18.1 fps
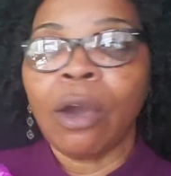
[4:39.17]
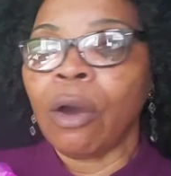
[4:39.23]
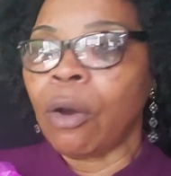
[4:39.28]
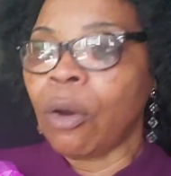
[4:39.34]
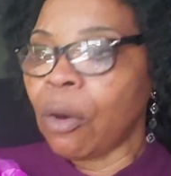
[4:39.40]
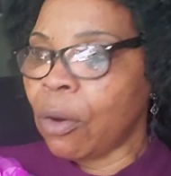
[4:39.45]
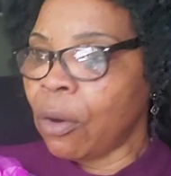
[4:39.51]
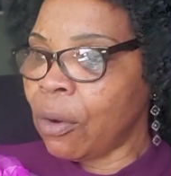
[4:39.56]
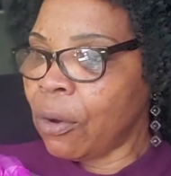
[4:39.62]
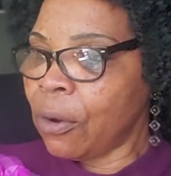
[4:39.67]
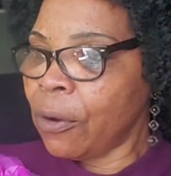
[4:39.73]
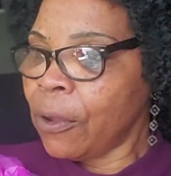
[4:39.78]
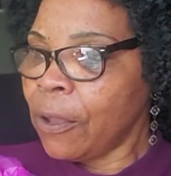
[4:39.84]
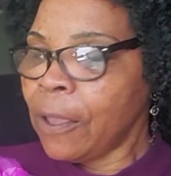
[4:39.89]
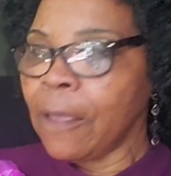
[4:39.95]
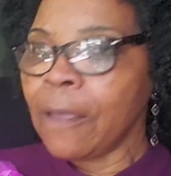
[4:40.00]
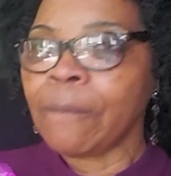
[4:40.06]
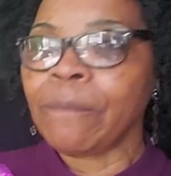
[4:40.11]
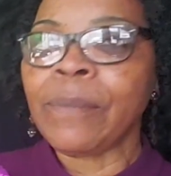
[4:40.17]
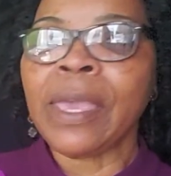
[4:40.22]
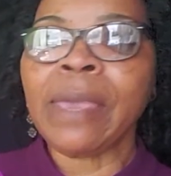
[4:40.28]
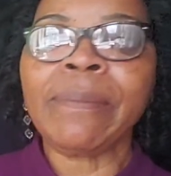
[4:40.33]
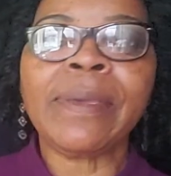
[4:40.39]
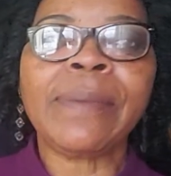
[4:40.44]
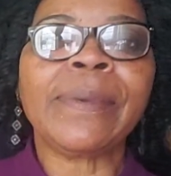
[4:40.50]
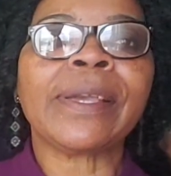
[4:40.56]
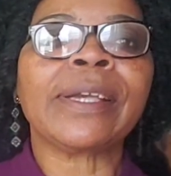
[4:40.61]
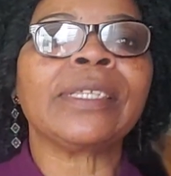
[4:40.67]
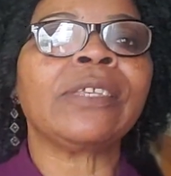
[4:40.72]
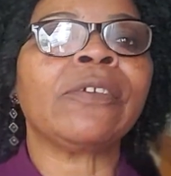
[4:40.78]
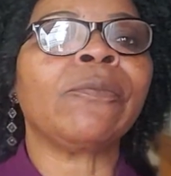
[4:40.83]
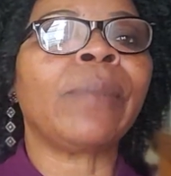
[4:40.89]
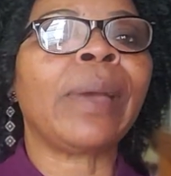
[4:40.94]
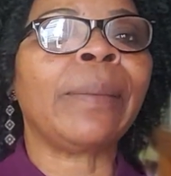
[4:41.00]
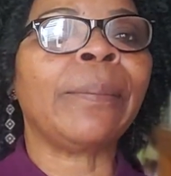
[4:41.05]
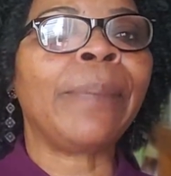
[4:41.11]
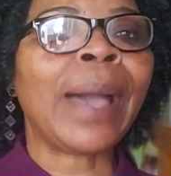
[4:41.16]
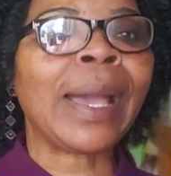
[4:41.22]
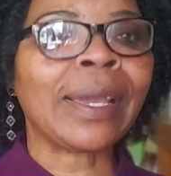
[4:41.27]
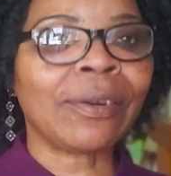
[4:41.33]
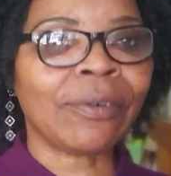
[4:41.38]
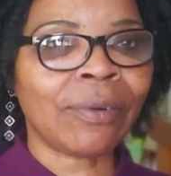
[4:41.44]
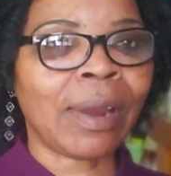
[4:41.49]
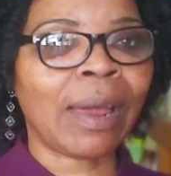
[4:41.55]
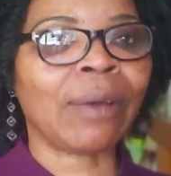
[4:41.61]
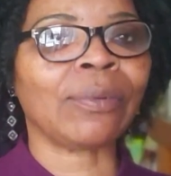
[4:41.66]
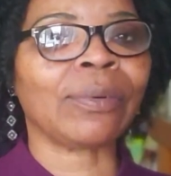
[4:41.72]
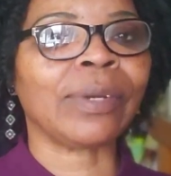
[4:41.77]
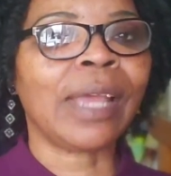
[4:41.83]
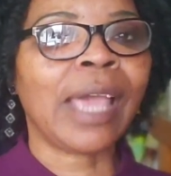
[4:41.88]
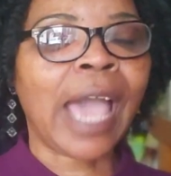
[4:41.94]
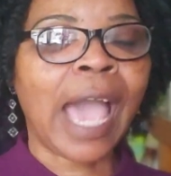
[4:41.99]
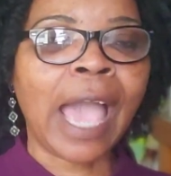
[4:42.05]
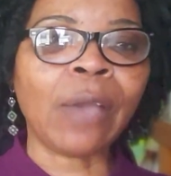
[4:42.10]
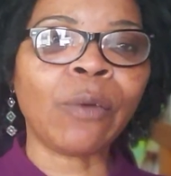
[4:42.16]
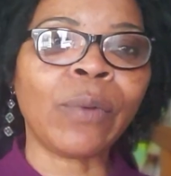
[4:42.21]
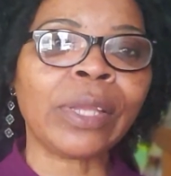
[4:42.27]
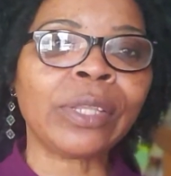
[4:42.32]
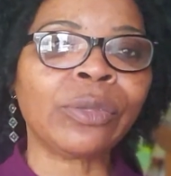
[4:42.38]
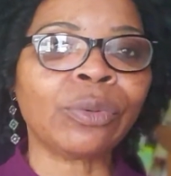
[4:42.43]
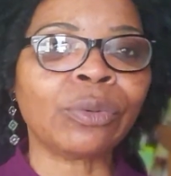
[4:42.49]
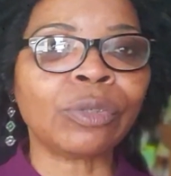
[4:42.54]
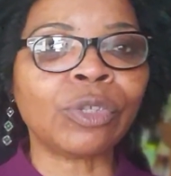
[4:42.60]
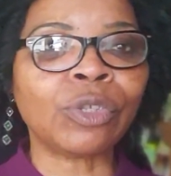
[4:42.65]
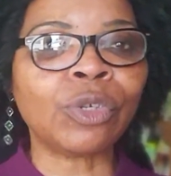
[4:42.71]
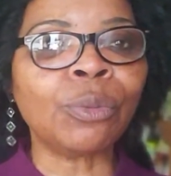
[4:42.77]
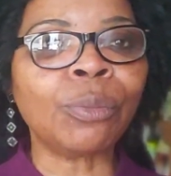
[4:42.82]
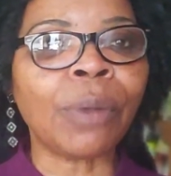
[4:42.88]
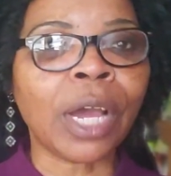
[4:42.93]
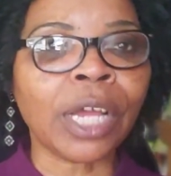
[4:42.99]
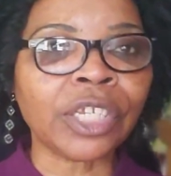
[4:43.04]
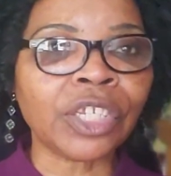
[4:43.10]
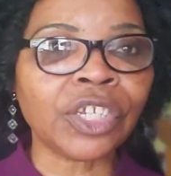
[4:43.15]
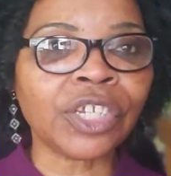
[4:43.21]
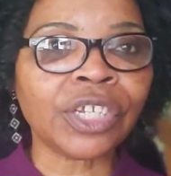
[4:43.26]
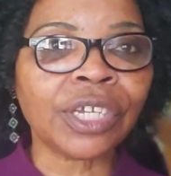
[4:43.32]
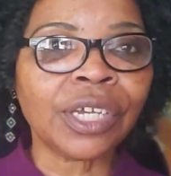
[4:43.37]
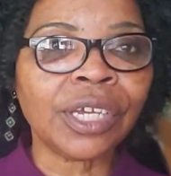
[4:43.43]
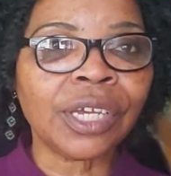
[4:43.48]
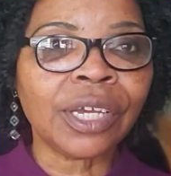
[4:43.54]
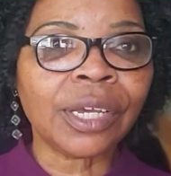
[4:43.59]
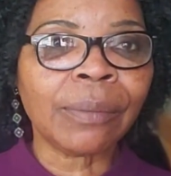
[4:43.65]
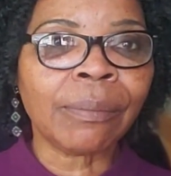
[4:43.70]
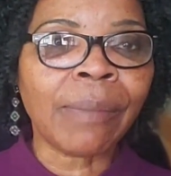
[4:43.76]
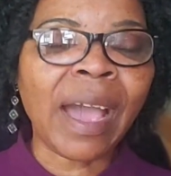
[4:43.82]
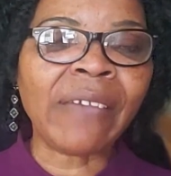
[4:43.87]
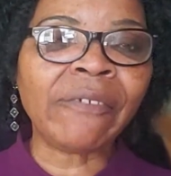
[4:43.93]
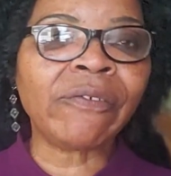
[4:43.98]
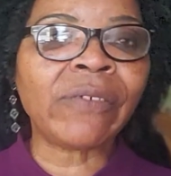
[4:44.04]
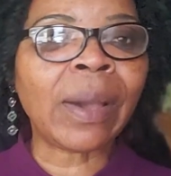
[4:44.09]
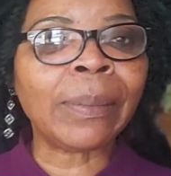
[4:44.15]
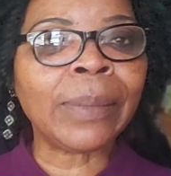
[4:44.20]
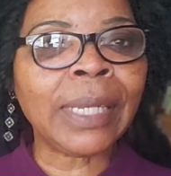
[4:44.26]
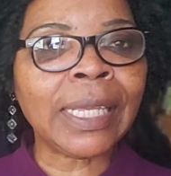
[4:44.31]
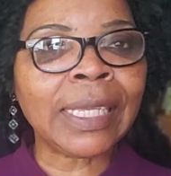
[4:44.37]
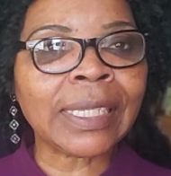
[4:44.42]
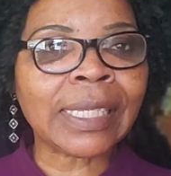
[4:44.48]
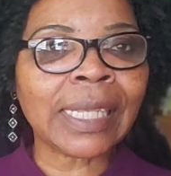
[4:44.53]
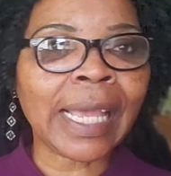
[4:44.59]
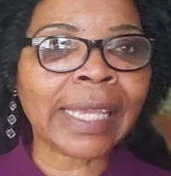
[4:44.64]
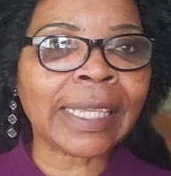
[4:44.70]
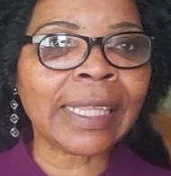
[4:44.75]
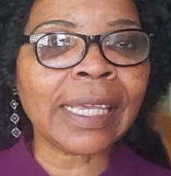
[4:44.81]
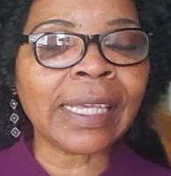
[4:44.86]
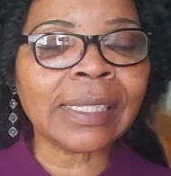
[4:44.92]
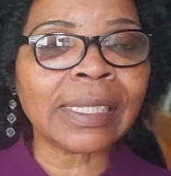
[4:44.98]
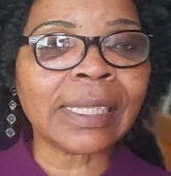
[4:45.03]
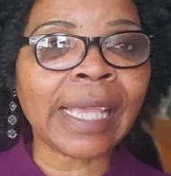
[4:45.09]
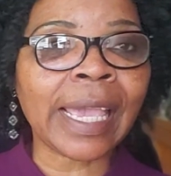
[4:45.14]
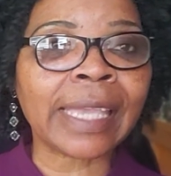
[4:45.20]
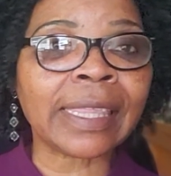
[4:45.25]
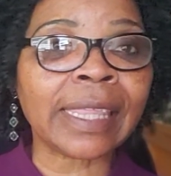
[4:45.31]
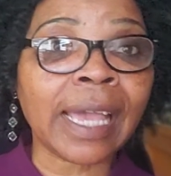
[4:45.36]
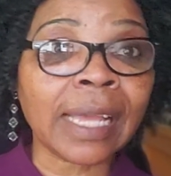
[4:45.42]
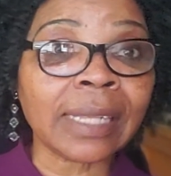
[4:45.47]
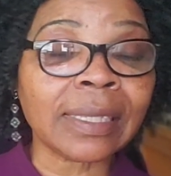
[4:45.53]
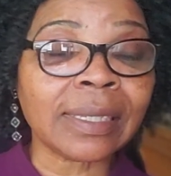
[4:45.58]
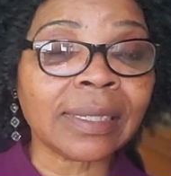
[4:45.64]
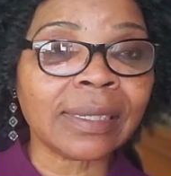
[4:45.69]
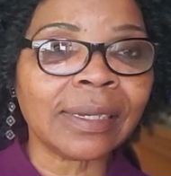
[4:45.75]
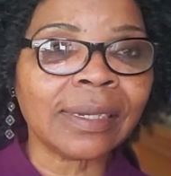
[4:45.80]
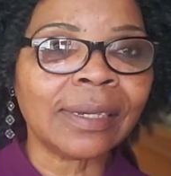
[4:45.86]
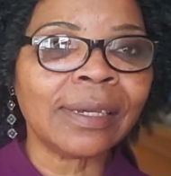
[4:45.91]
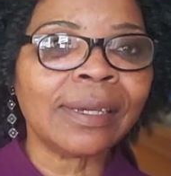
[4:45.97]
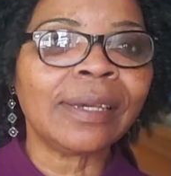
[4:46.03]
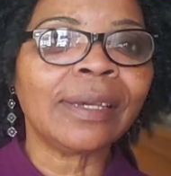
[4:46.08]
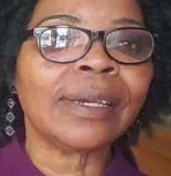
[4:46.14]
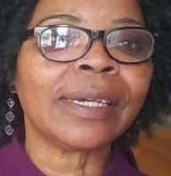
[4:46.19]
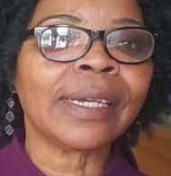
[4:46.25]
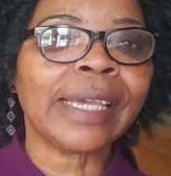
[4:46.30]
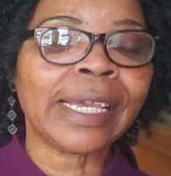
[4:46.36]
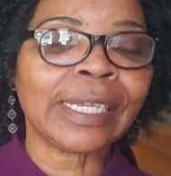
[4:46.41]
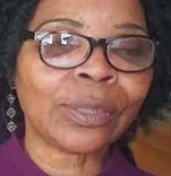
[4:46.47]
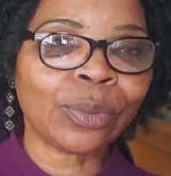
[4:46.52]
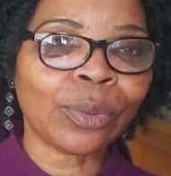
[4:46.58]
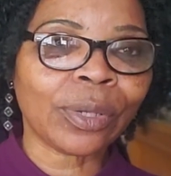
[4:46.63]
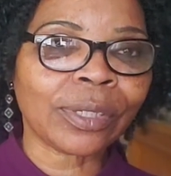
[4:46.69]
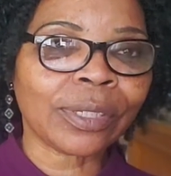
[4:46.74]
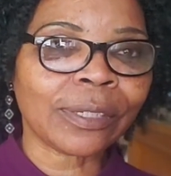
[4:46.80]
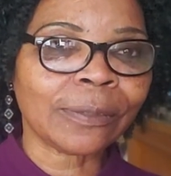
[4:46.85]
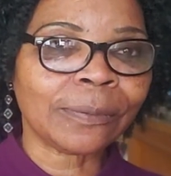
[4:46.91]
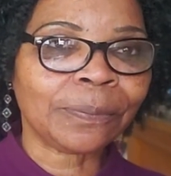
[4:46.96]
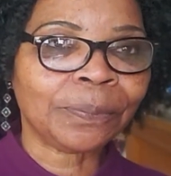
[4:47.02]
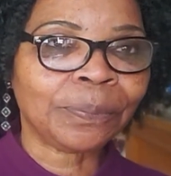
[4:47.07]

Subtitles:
Or maybe because of my background, I went through too much. My family is like this, like that. Guess what?